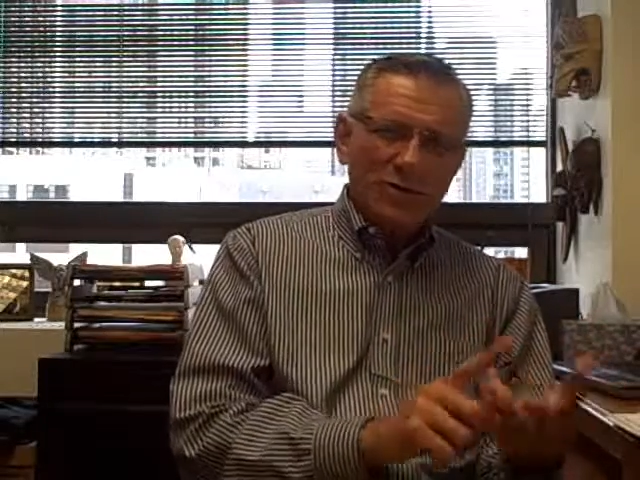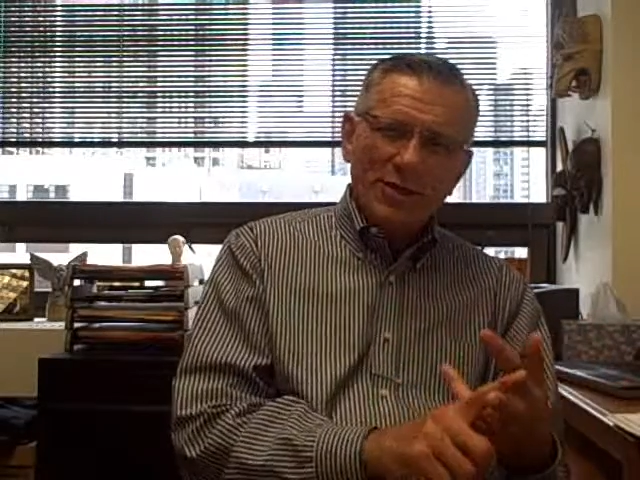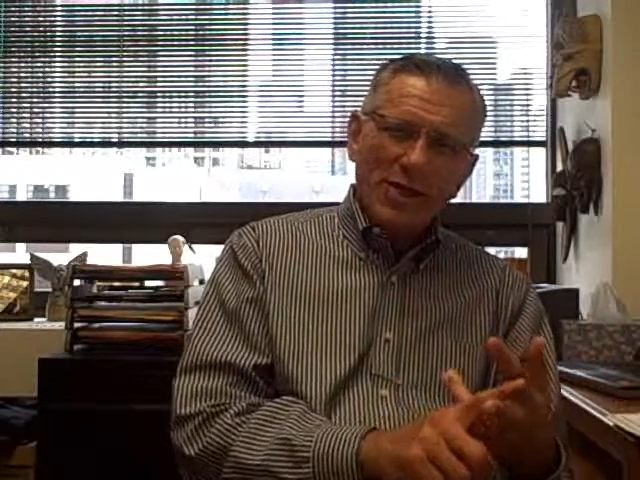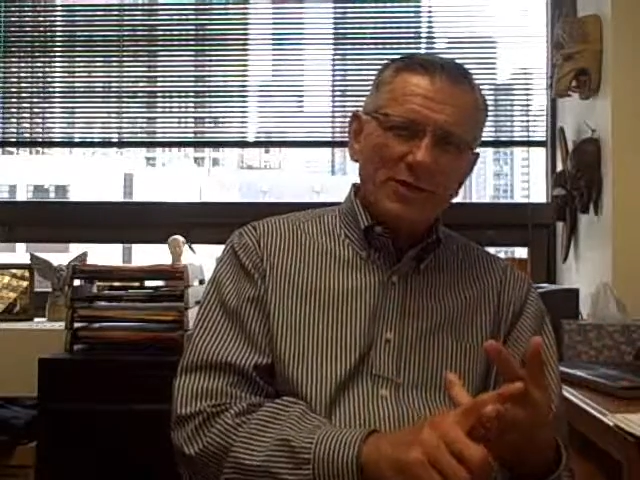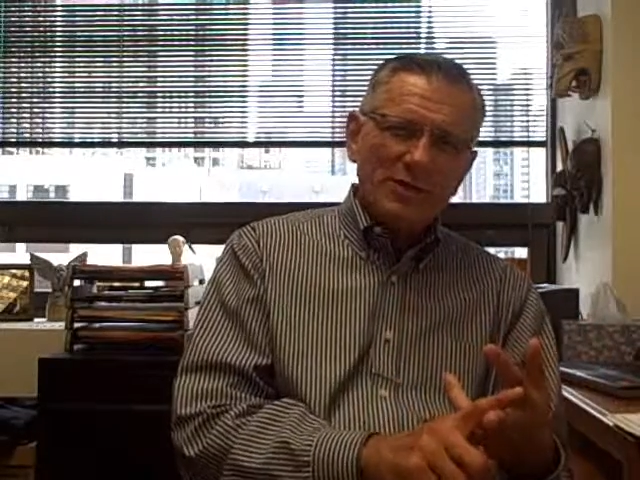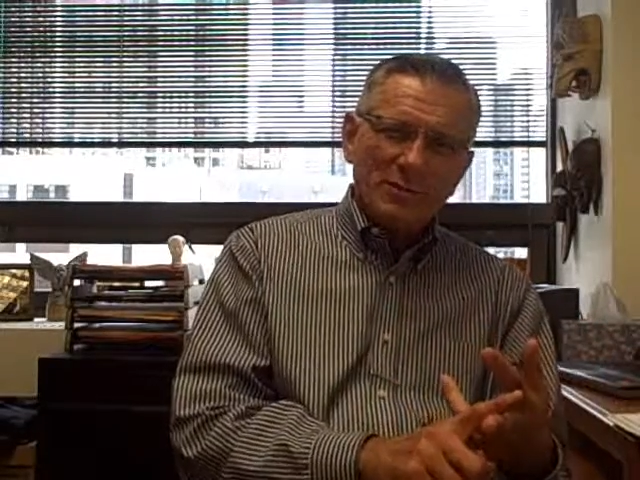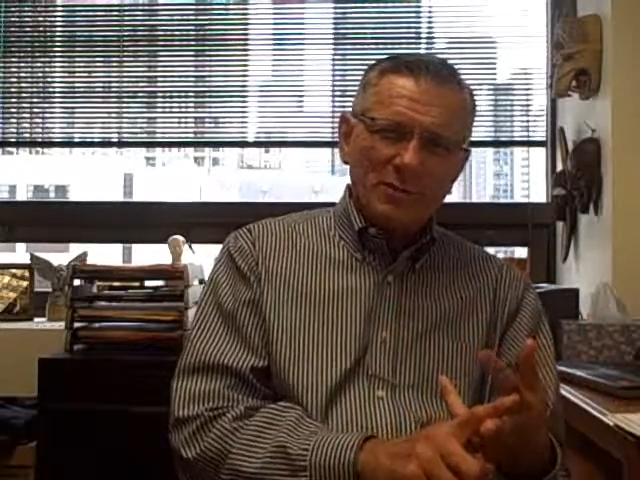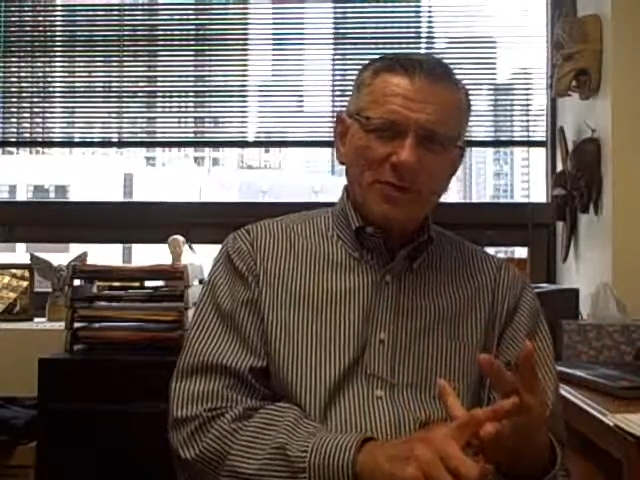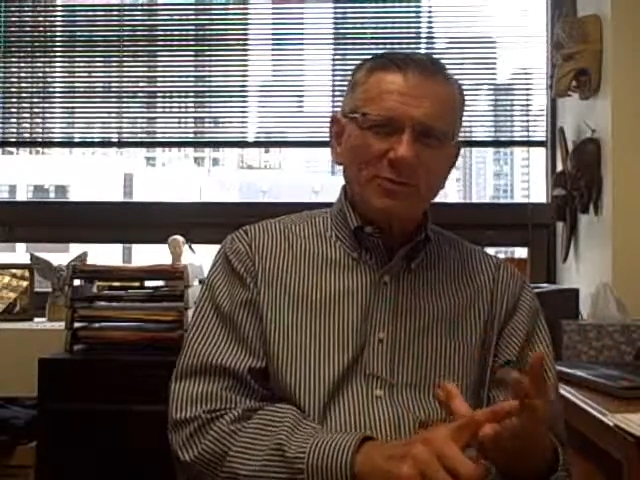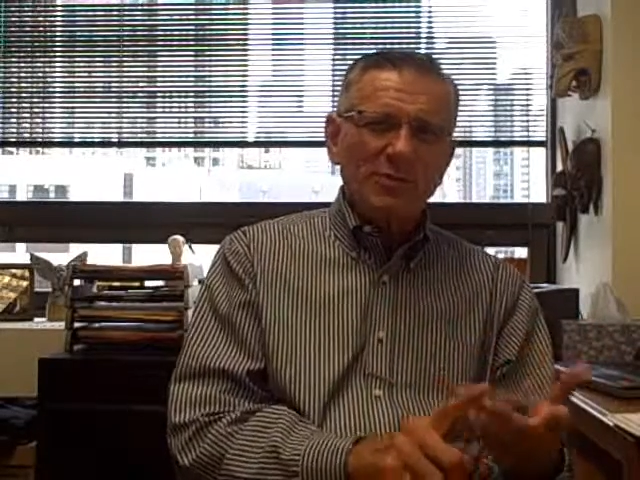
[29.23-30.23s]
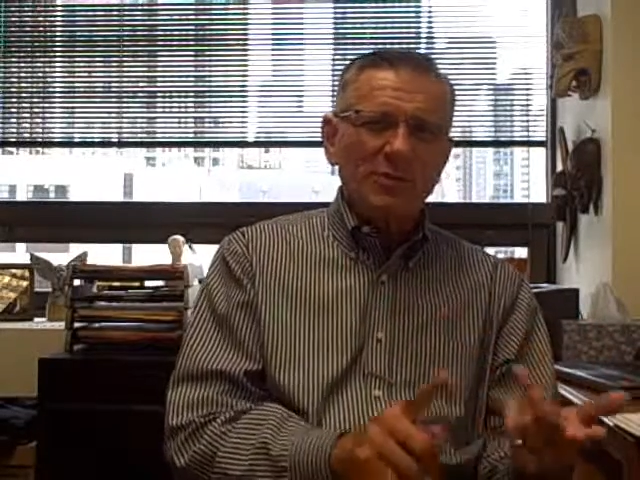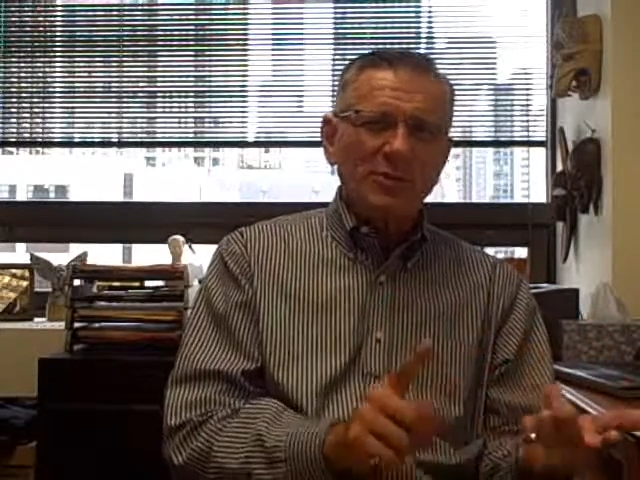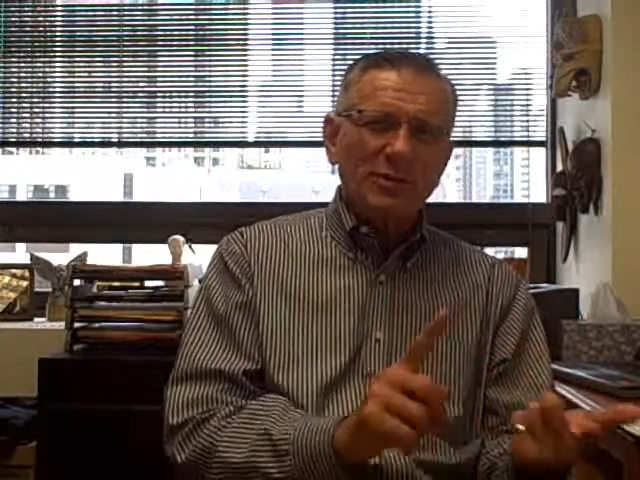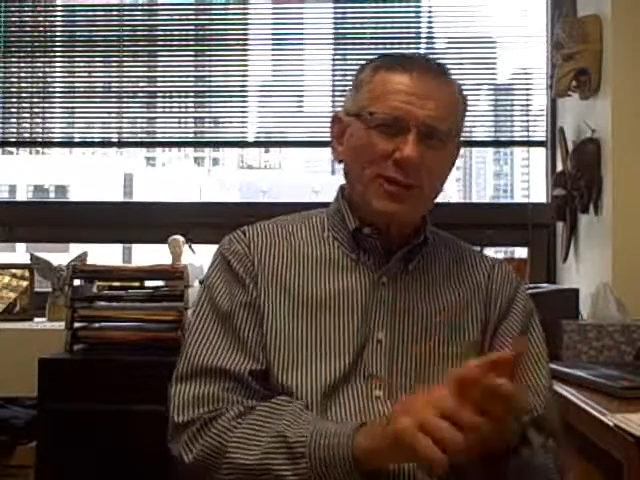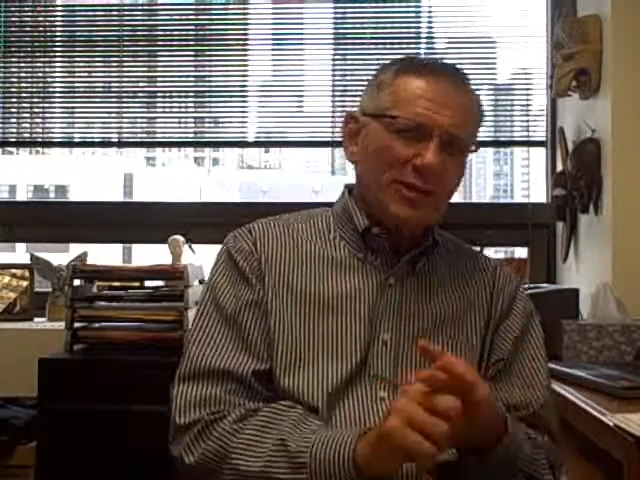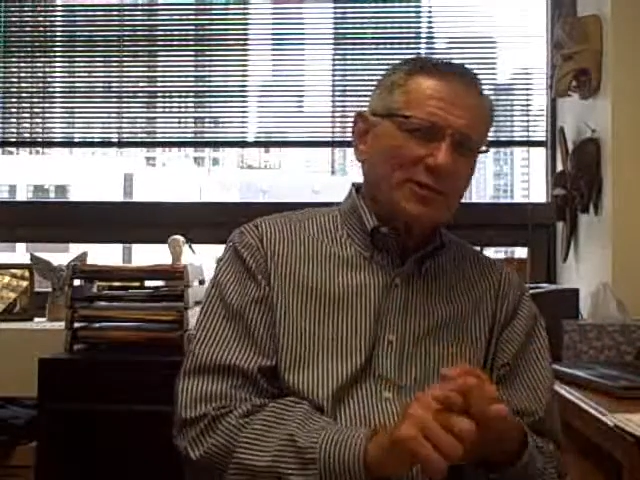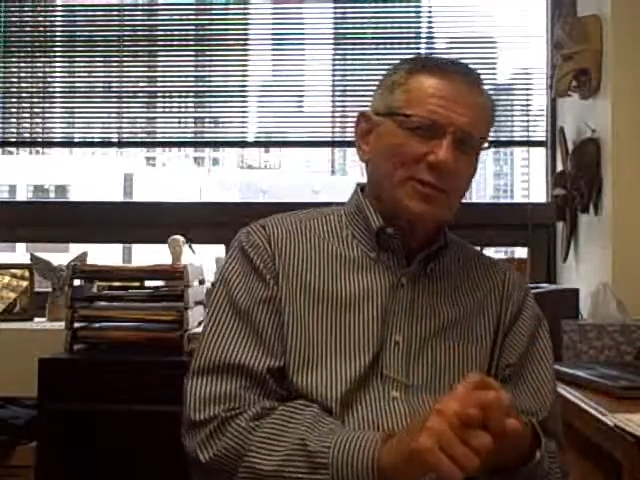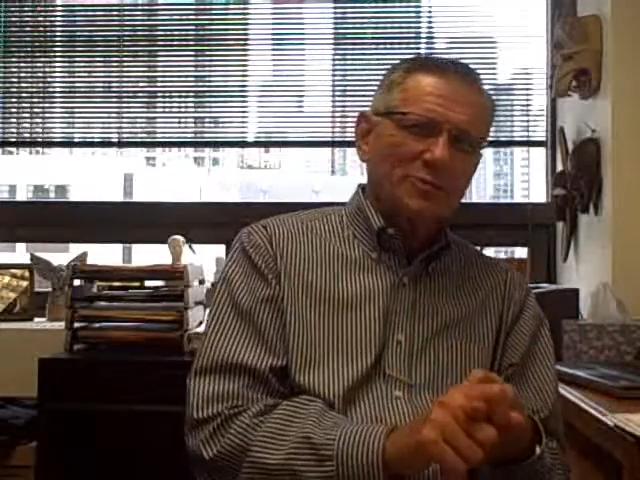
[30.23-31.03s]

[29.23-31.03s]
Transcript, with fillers: Yes, he played with children. Yes,